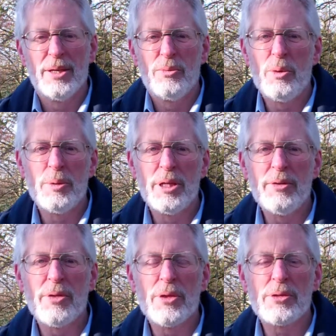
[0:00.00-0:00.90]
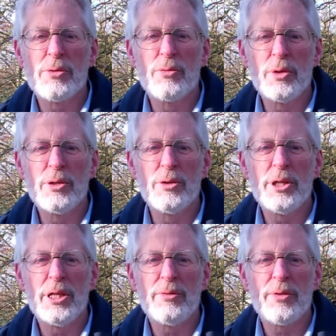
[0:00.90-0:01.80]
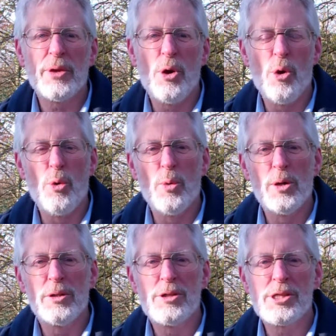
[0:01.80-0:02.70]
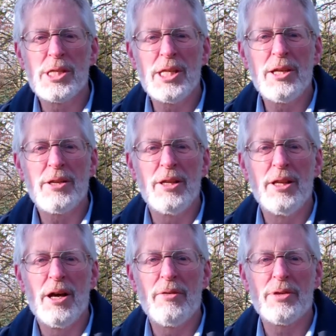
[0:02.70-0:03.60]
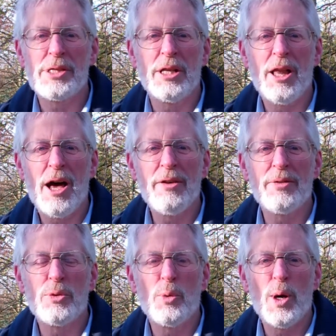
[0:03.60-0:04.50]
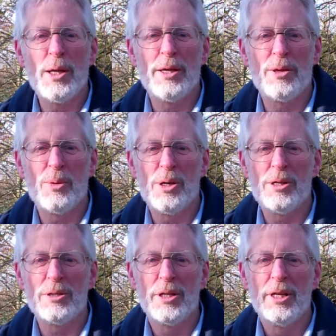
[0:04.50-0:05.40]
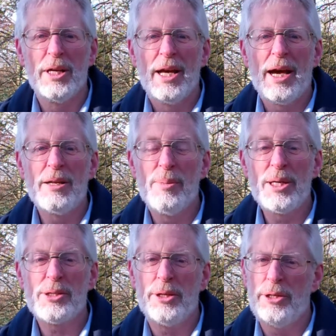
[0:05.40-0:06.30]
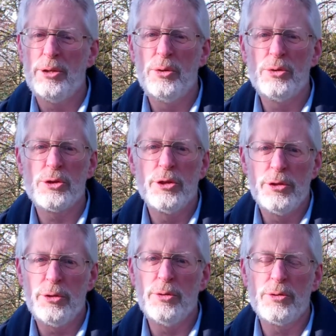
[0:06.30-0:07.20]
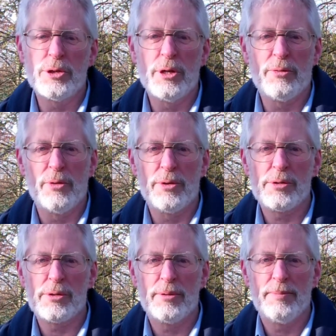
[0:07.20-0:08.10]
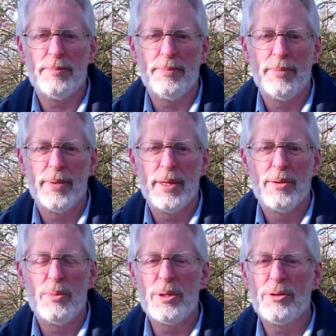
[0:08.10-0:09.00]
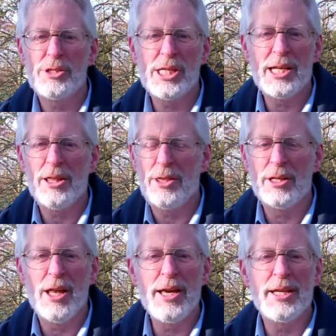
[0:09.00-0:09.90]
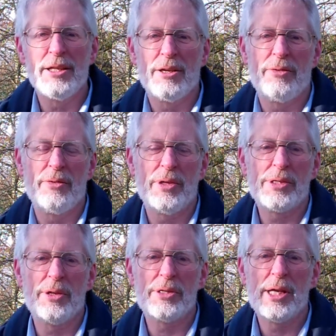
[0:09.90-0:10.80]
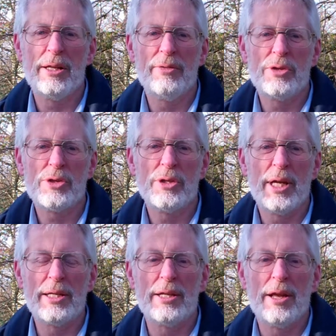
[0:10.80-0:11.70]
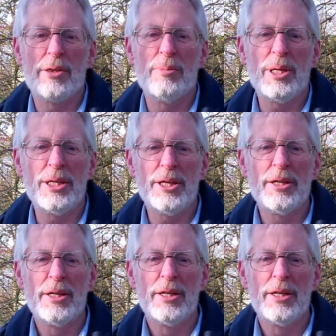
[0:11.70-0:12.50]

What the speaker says: We believe that there's a real need for the whole world to see that love is alive and well in the world and makes a huge, huge difference. We don't see anything like enough of this on television and in other media,